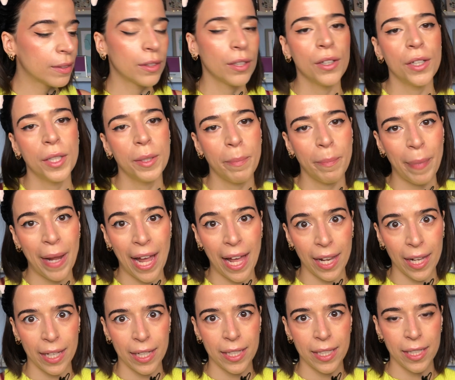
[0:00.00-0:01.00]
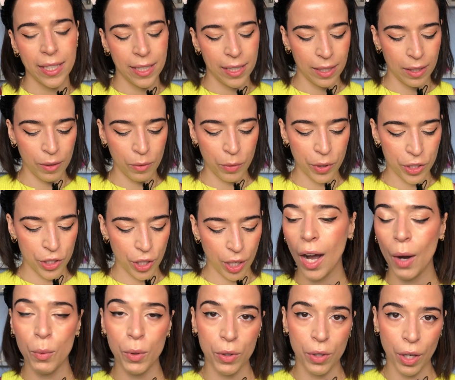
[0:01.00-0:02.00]
third palette, which
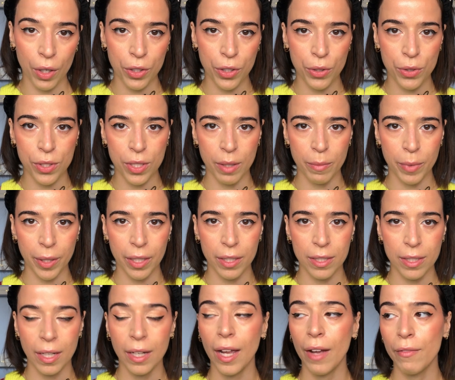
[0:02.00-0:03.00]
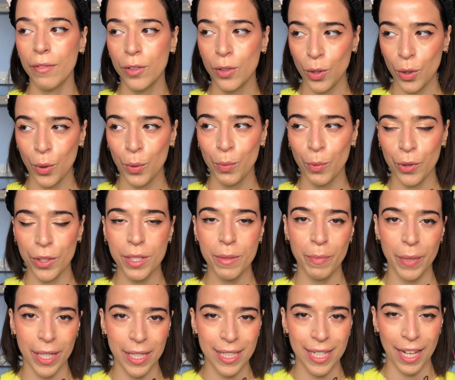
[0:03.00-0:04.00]
I will not use it because I have no more
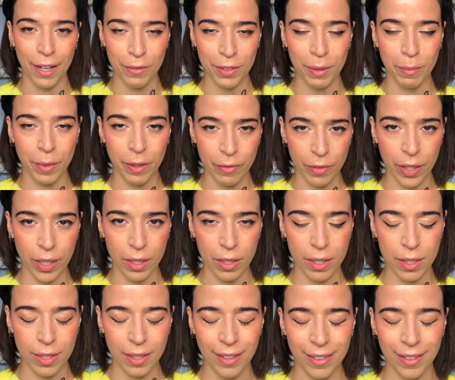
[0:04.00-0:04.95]
space left in my face.